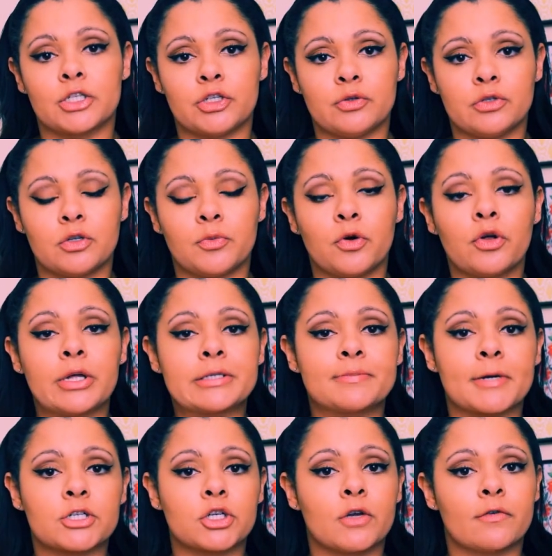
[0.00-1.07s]
as usable,
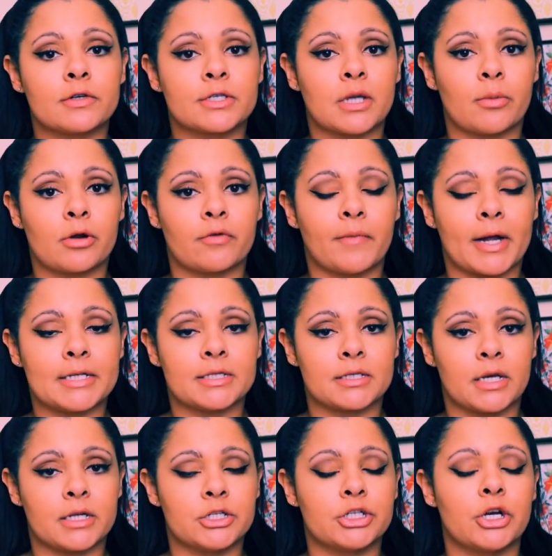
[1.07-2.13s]
especially for someone in my
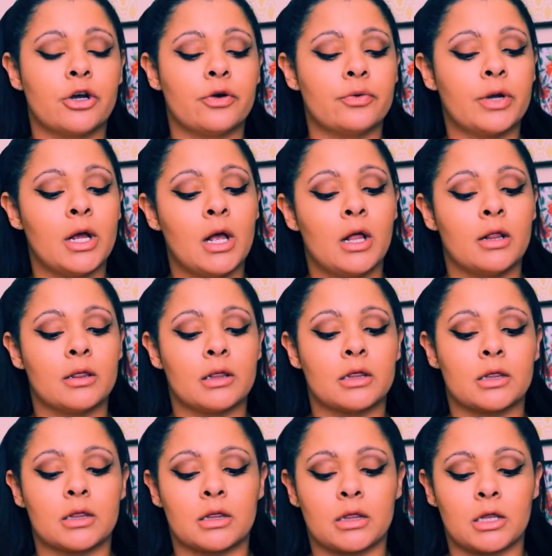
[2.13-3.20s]
skin tone.
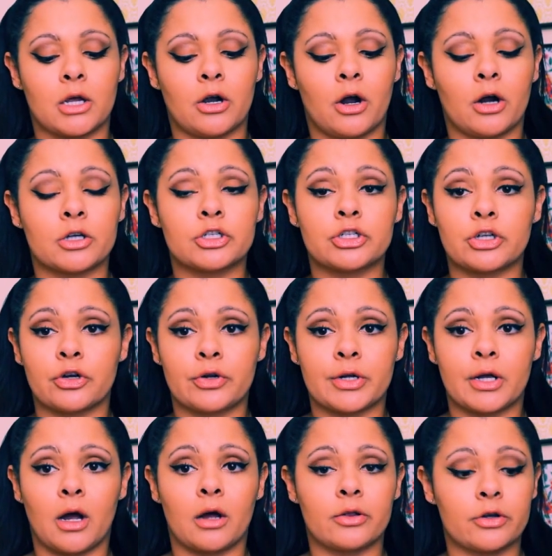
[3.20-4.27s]
There are certain
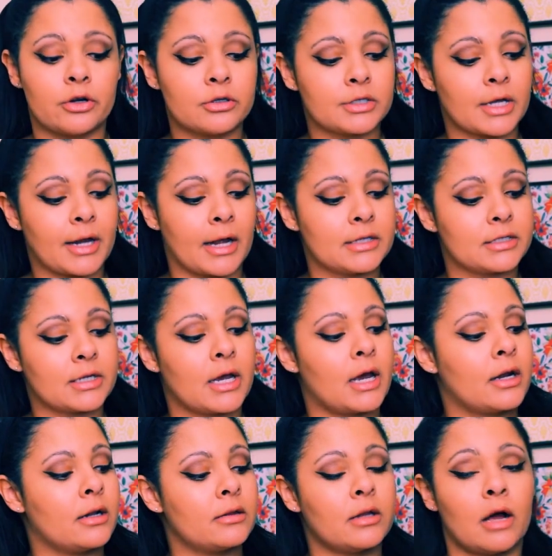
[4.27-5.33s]
colors, like I
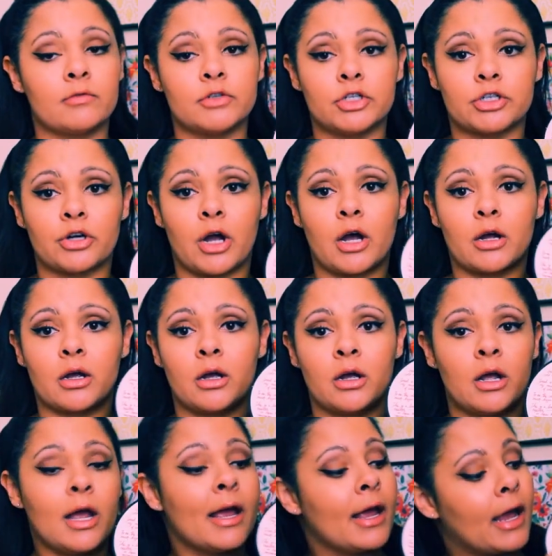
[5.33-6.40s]
said, Love Struck
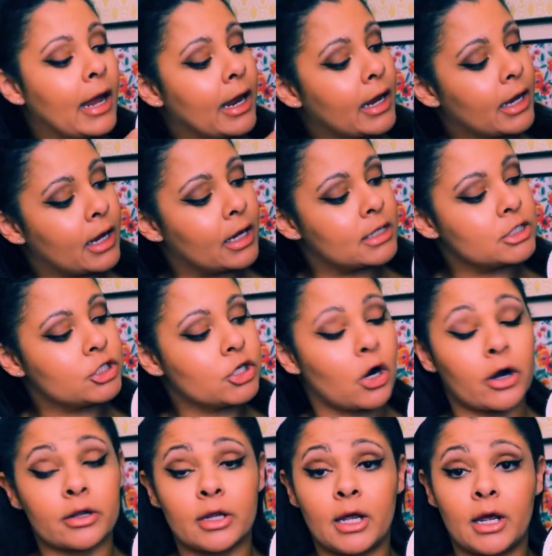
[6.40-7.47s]
and
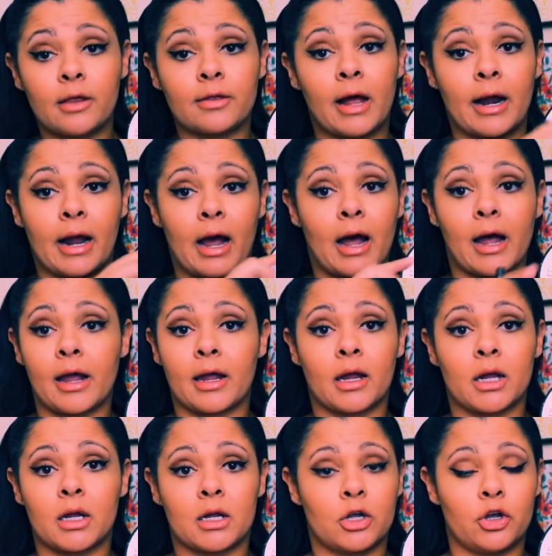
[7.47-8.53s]
Darling, that
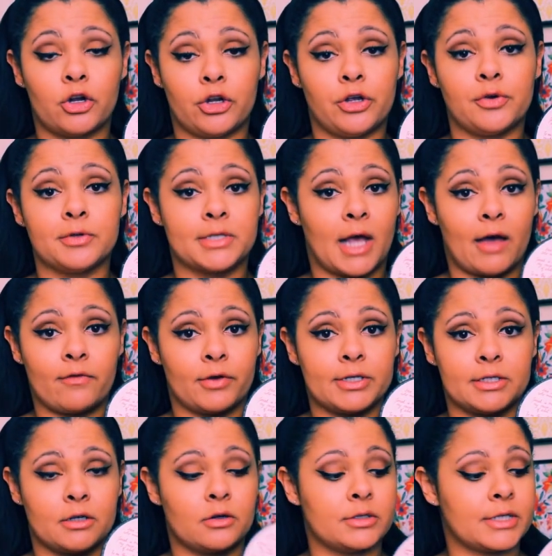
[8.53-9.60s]
I could use every
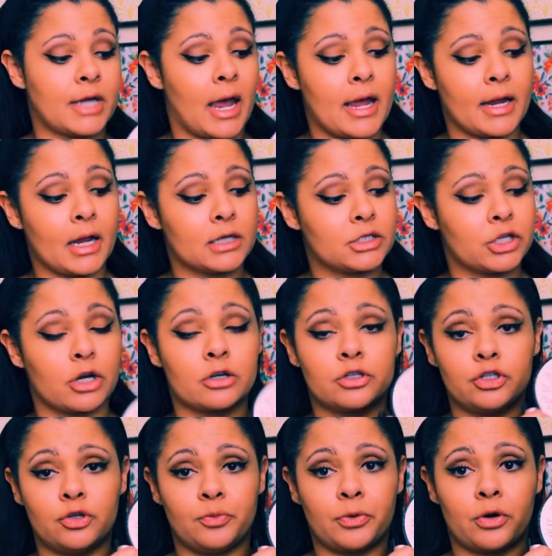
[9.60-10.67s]
single day because they're
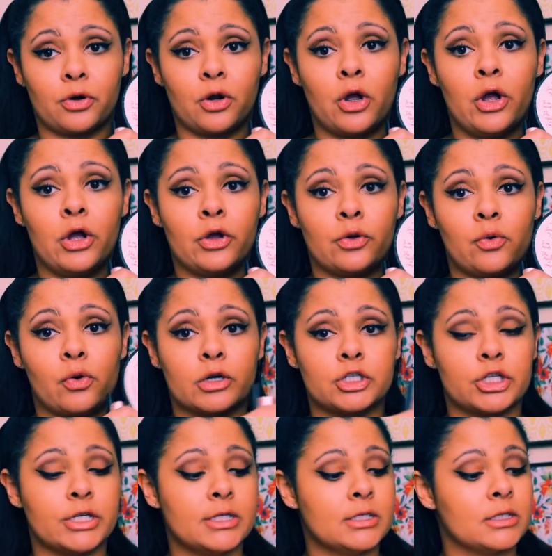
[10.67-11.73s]
super
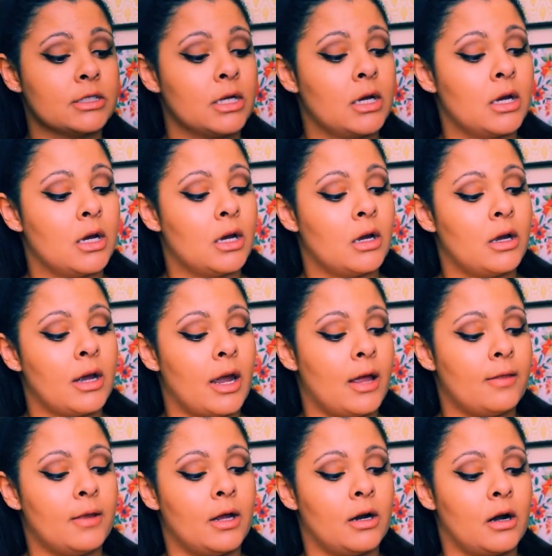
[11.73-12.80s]
gorgeous.
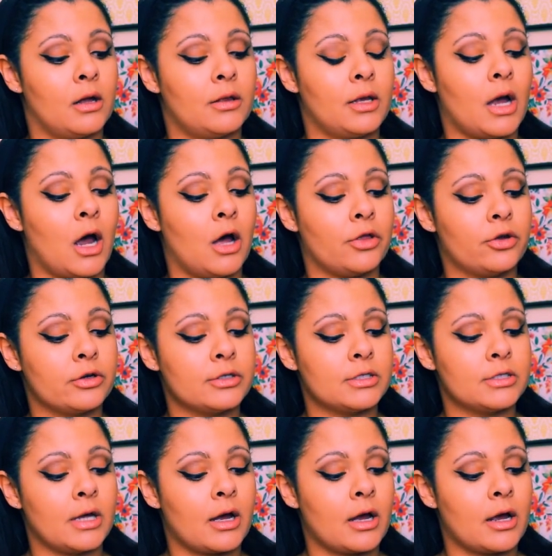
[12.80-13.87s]
And then on the other
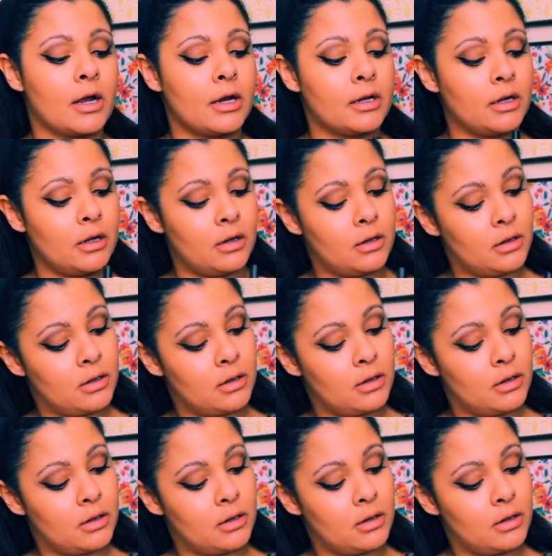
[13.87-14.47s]
side,